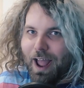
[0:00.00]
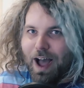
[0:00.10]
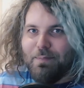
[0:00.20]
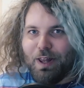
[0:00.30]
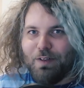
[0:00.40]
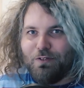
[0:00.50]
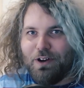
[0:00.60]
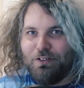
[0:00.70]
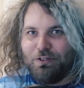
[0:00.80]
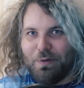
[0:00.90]
I'm
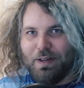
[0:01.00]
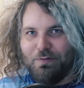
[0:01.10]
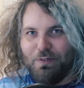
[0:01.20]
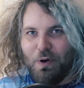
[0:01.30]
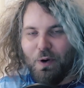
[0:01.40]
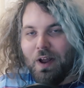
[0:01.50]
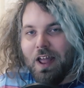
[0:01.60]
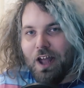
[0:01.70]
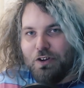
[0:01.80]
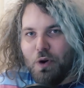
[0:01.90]

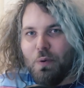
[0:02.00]
Oliver-Age24 and you're